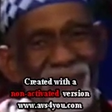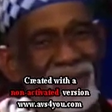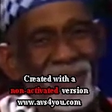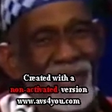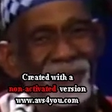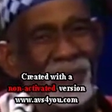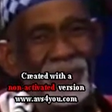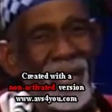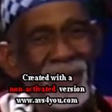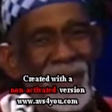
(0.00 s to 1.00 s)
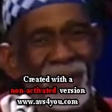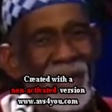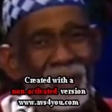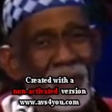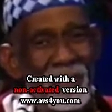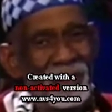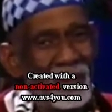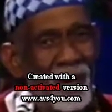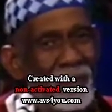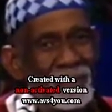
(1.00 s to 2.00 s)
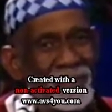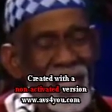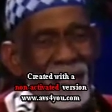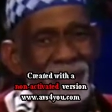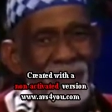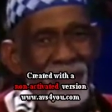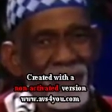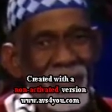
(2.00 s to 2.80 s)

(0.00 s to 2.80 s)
is not forthcoming, not only to our own selves.